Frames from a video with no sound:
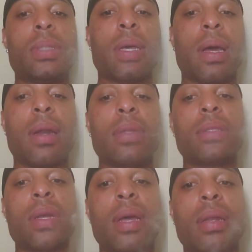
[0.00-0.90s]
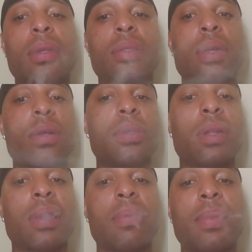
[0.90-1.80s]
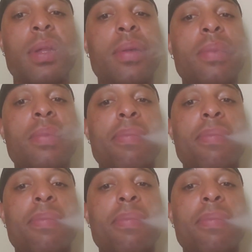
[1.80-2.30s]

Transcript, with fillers: I had, to, I had charge it like a minute.